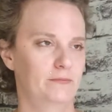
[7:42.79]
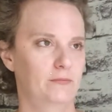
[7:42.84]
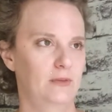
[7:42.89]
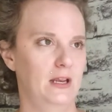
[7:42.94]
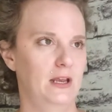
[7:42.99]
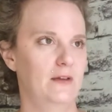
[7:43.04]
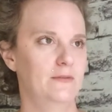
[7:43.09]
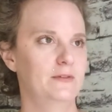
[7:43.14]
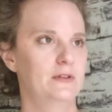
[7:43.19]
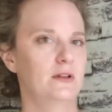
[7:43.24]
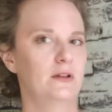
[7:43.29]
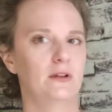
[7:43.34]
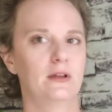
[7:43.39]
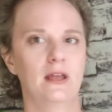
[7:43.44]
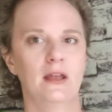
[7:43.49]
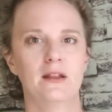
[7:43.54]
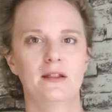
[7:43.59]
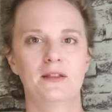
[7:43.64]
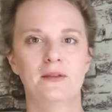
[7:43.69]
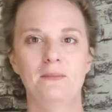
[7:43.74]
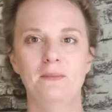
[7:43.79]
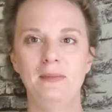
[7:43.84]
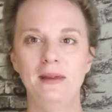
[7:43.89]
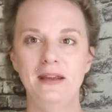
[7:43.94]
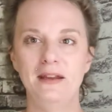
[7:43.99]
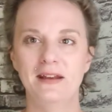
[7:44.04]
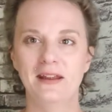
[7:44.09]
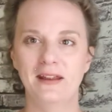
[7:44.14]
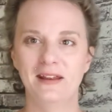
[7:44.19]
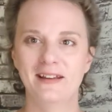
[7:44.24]
We have to look at the
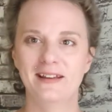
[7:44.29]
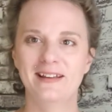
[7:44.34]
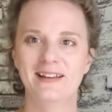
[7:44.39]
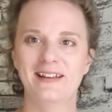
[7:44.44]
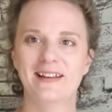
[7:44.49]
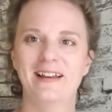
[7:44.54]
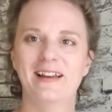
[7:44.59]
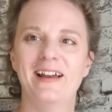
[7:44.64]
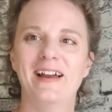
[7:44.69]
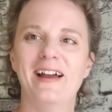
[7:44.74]
meaning